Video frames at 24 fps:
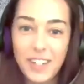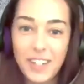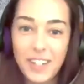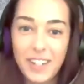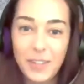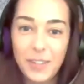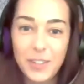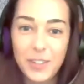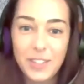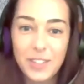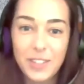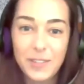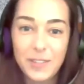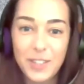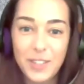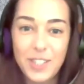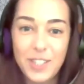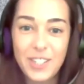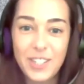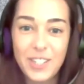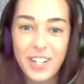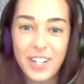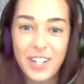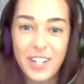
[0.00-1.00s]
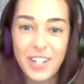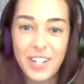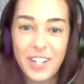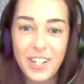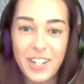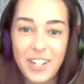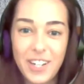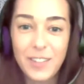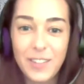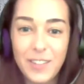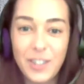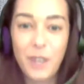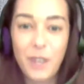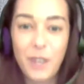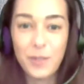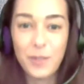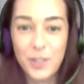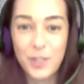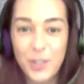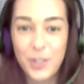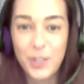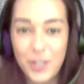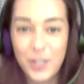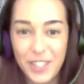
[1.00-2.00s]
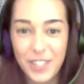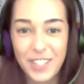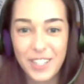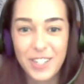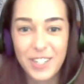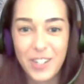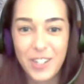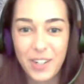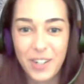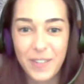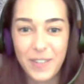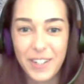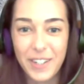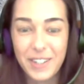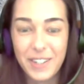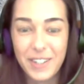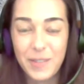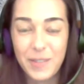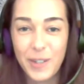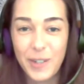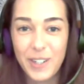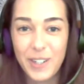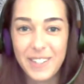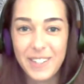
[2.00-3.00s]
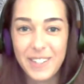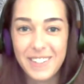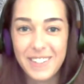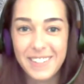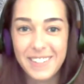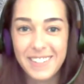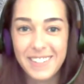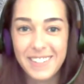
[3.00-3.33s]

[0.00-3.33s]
I really appreciate having the opportunity to share my experiences.